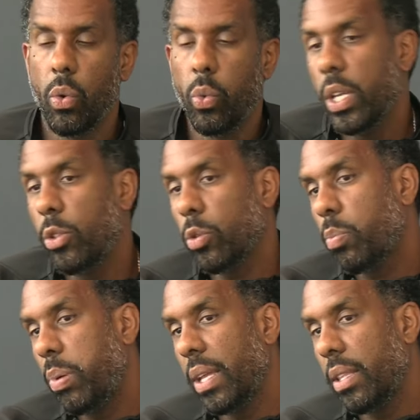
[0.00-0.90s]
We
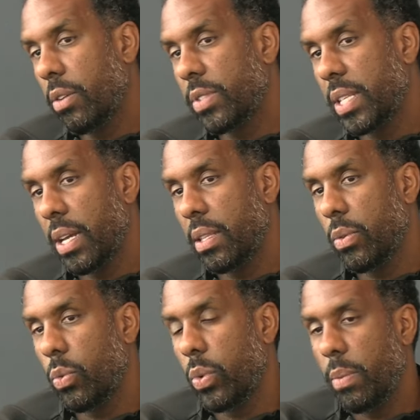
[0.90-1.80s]
don't play the
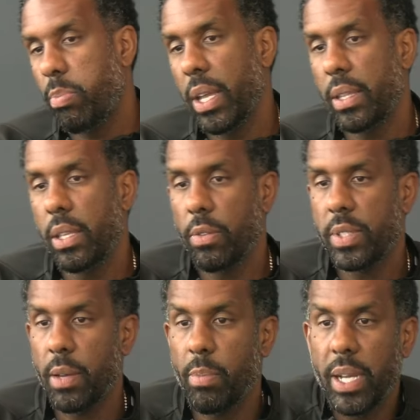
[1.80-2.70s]
offside. We play the
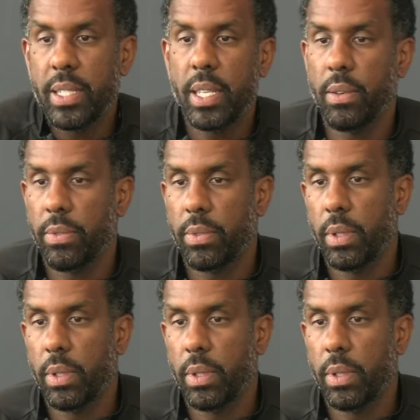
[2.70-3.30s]
offside by itself.